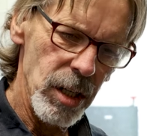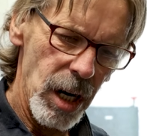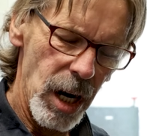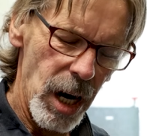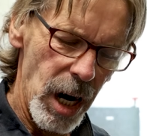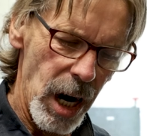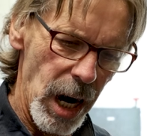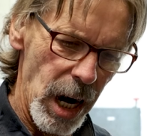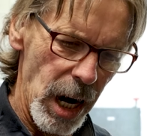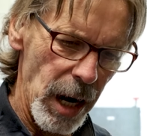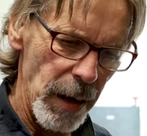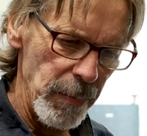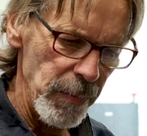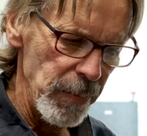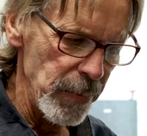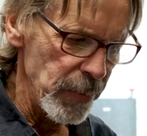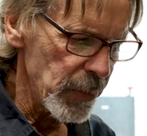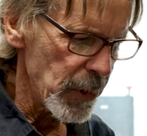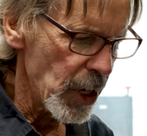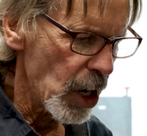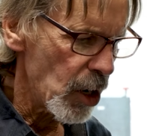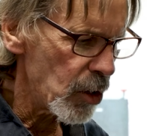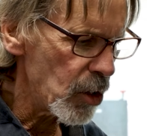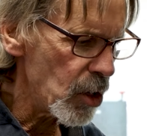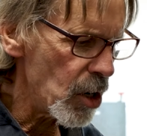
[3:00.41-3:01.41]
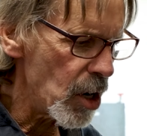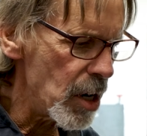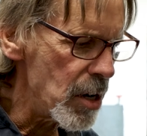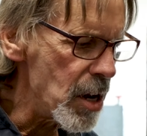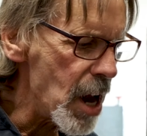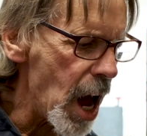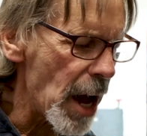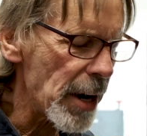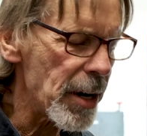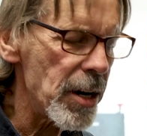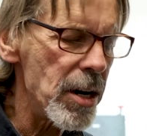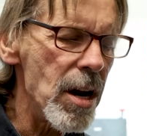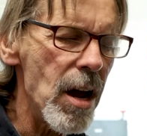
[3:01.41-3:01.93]

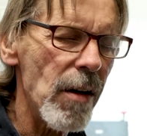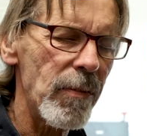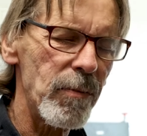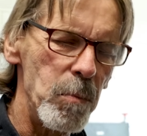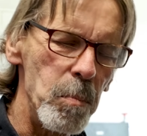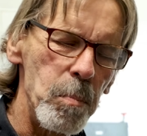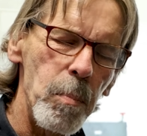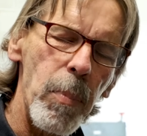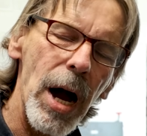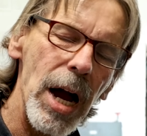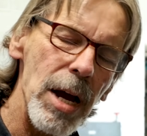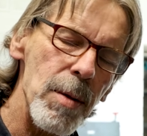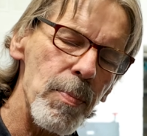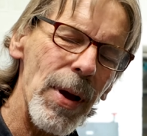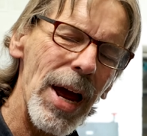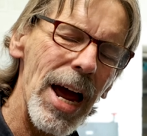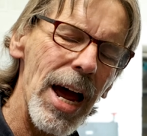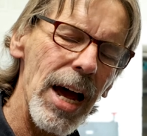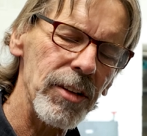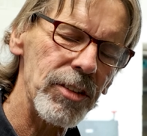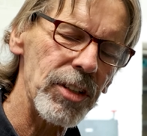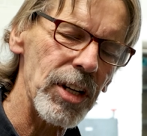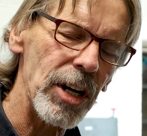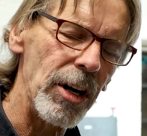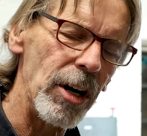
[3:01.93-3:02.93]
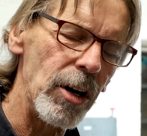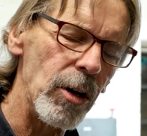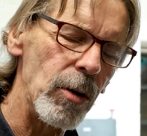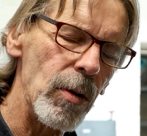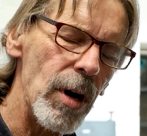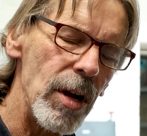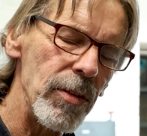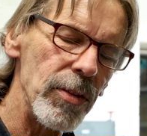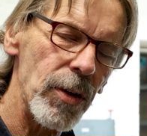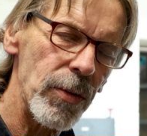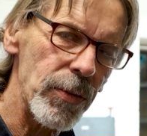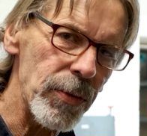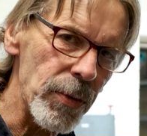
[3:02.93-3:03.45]
not enough bypass air to
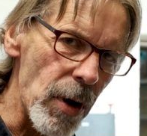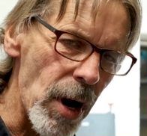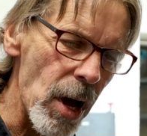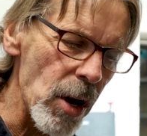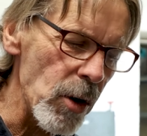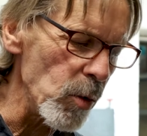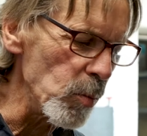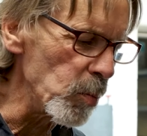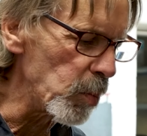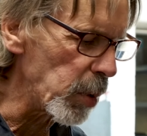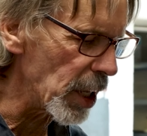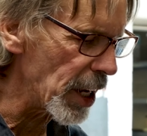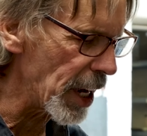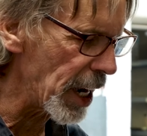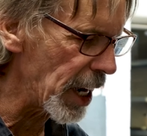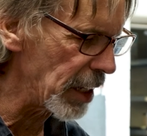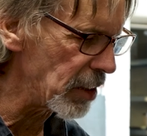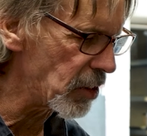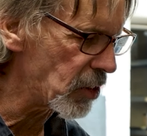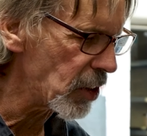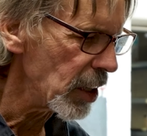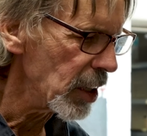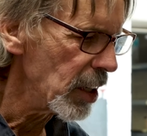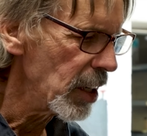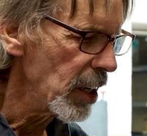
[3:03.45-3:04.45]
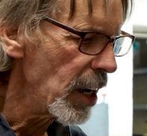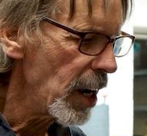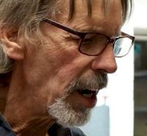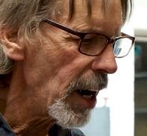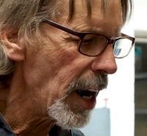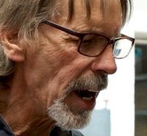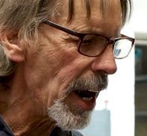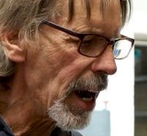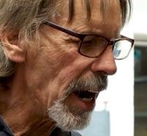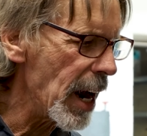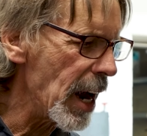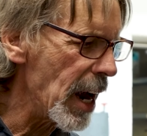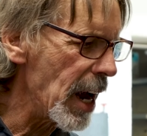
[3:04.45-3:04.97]
run the throttle blades,
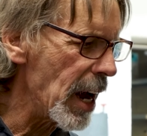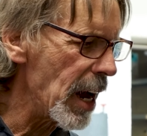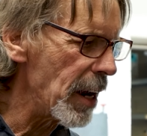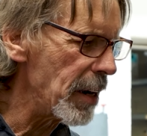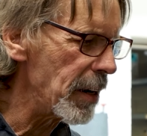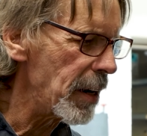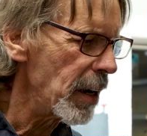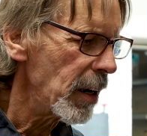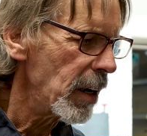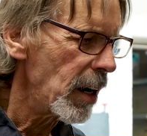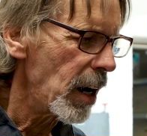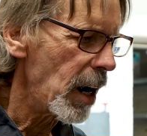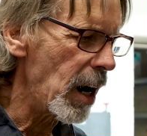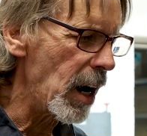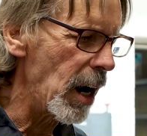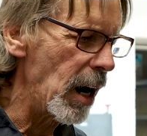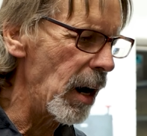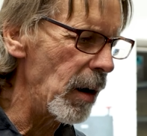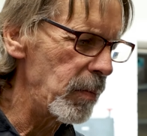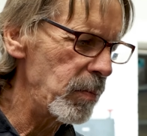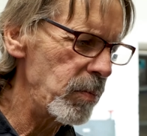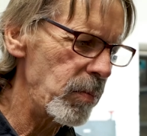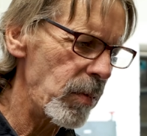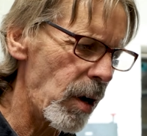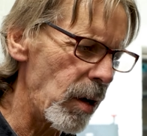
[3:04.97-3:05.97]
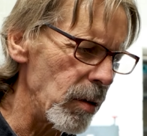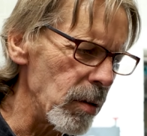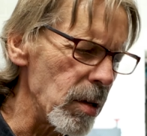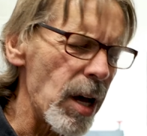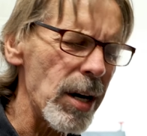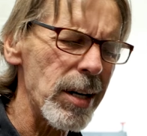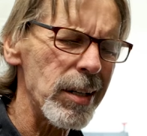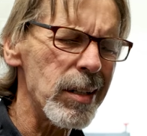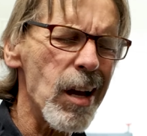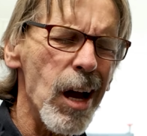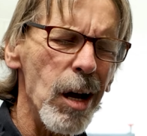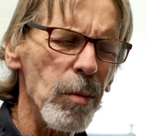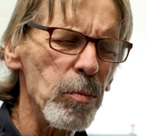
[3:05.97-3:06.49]
and a lot
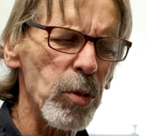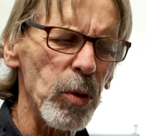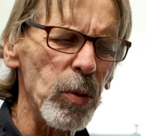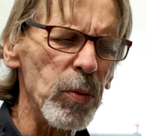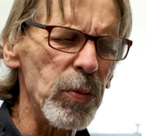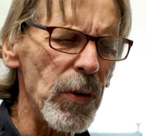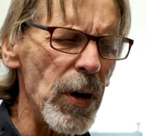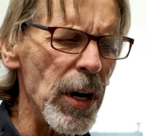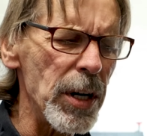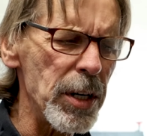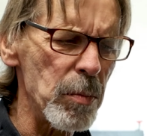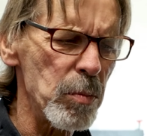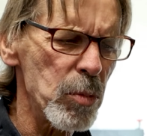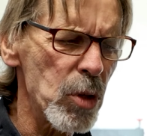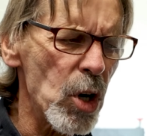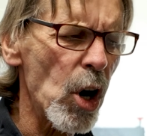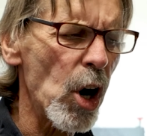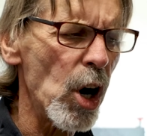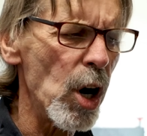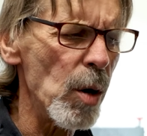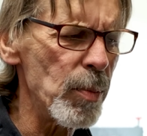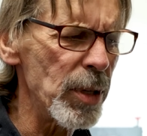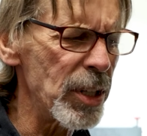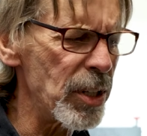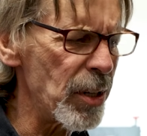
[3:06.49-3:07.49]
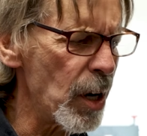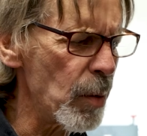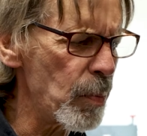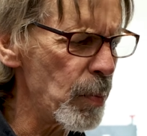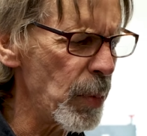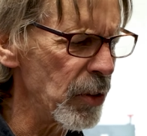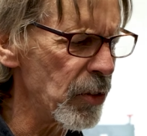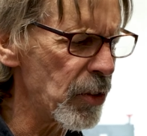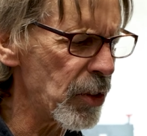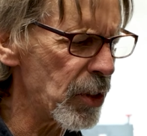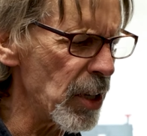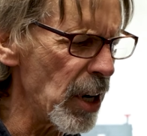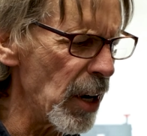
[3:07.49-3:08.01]
of times we'll find them carboned up
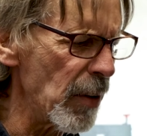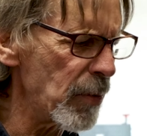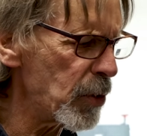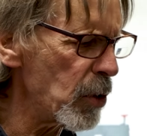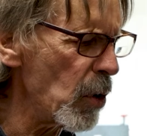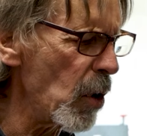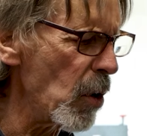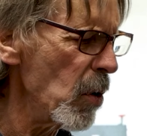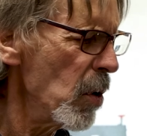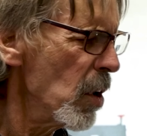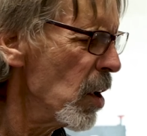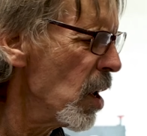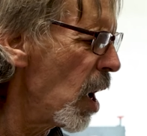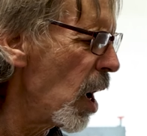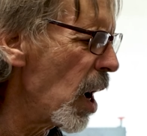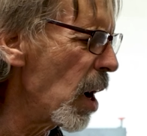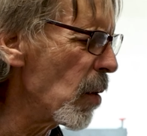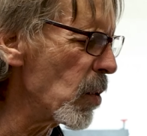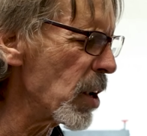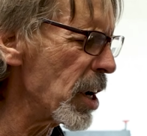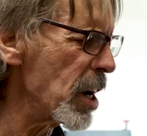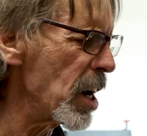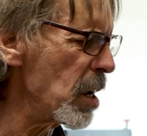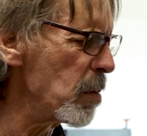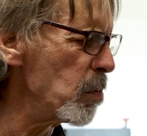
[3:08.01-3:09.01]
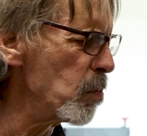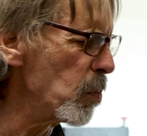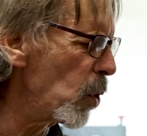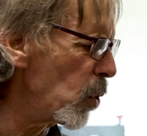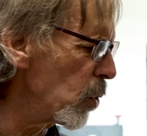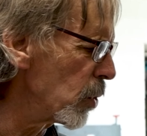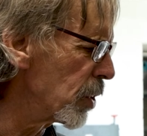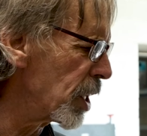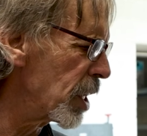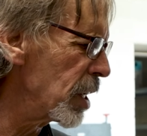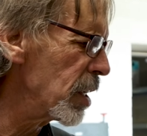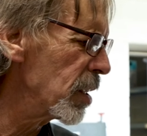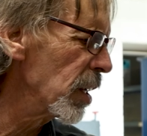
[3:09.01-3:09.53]
and stuff. So I went ahead and
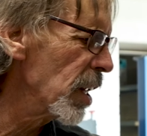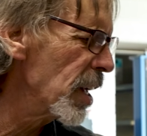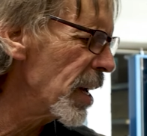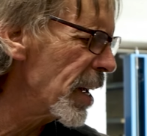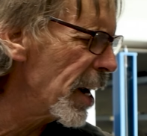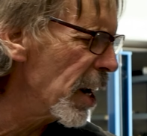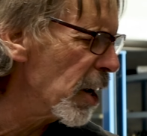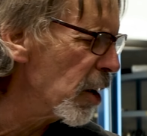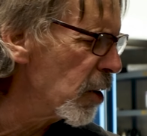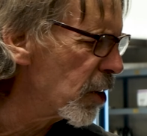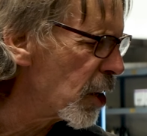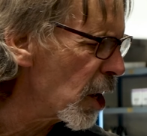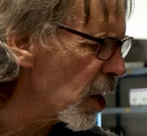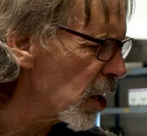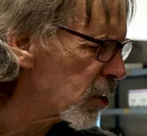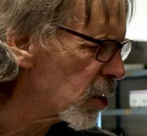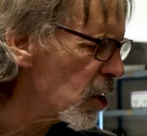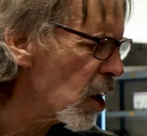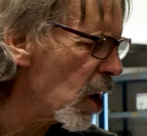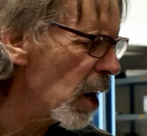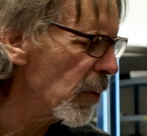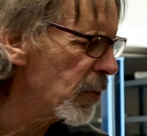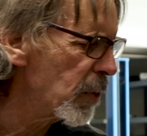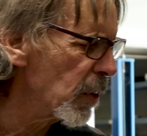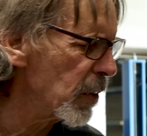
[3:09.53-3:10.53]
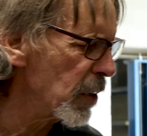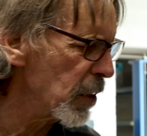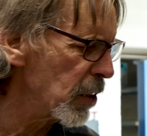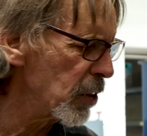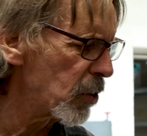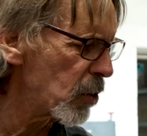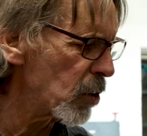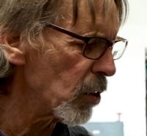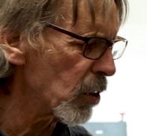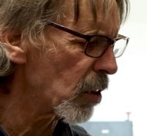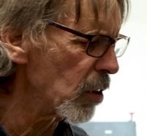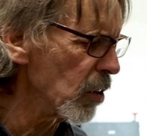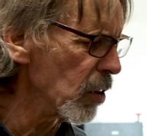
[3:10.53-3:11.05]
pulled the inlet air duct off of it and
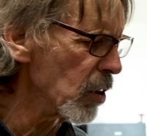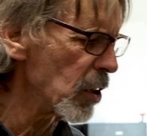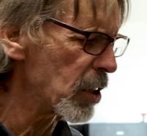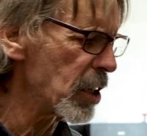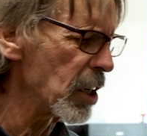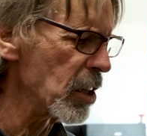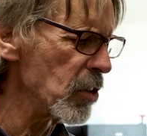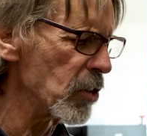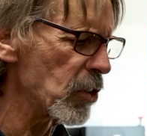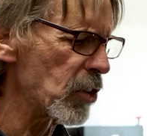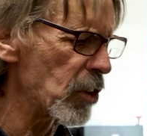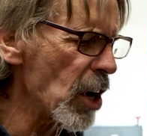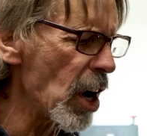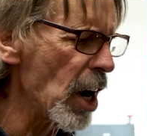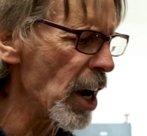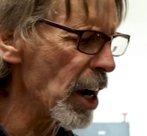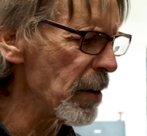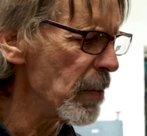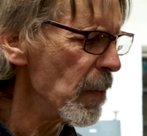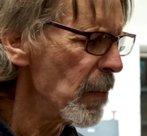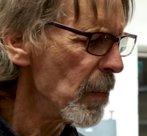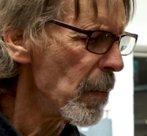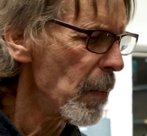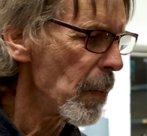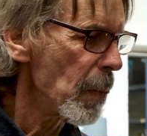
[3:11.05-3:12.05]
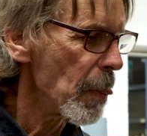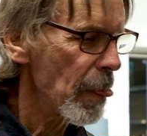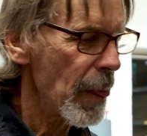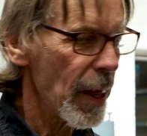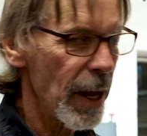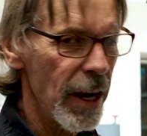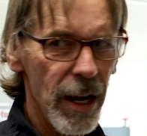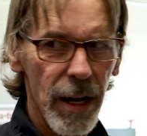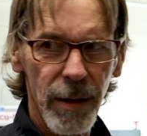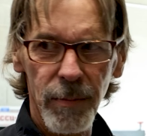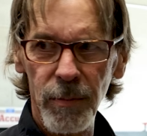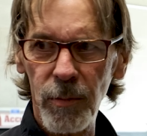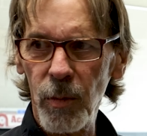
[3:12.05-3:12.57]
took a look inside,
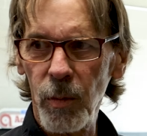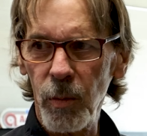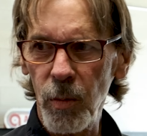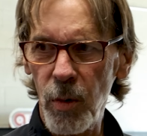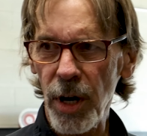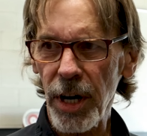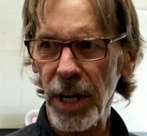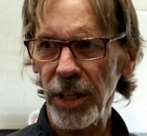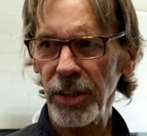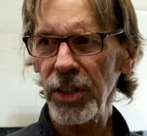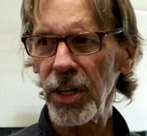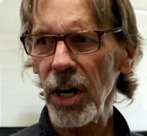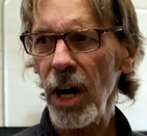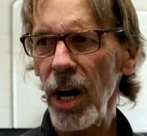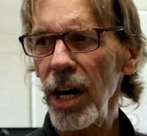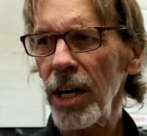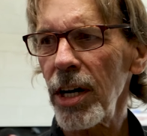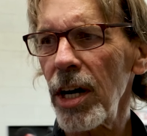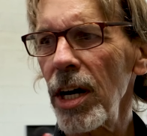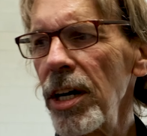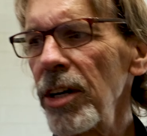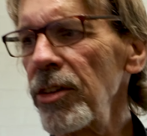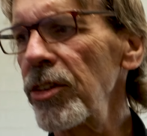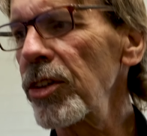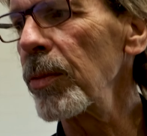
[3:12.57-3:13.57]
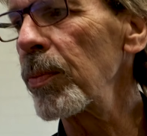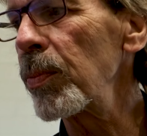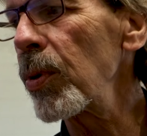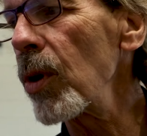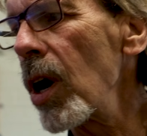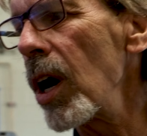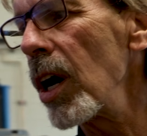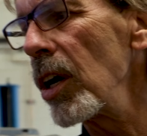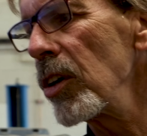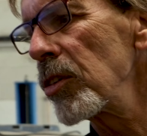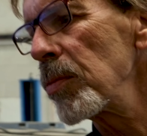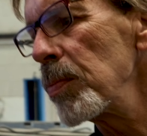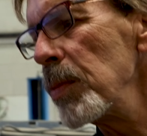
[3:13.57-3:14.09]
and what I saw kind of
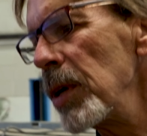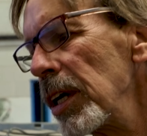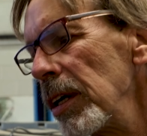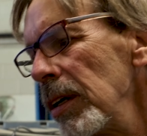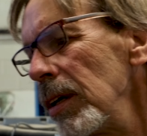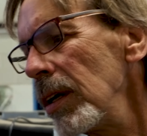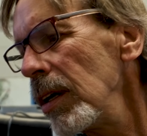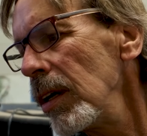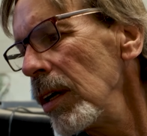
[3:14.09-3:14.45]
surprised me.